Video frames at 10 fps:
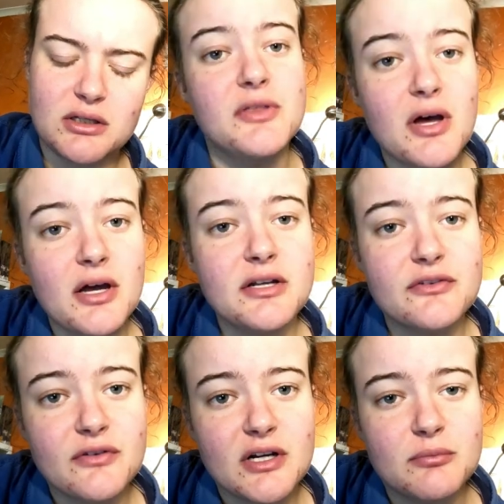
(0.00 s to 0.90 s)
But the art
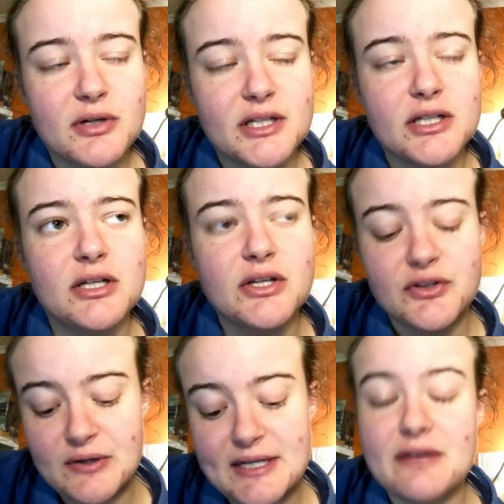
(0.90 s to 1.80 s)
is very pretty,
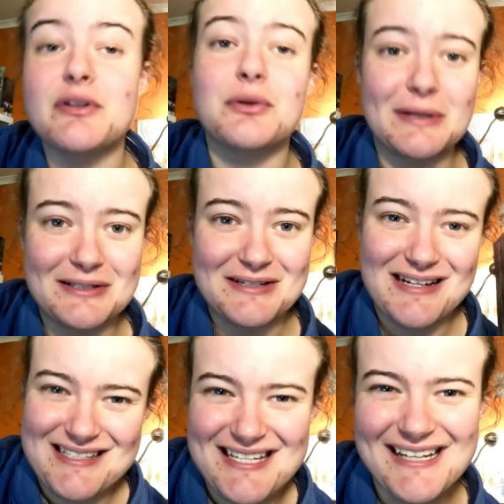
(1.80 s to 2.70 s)
so I gave it 3
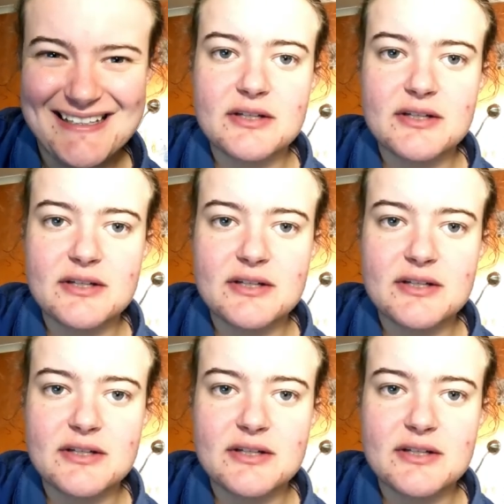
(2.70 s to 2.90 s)
stars.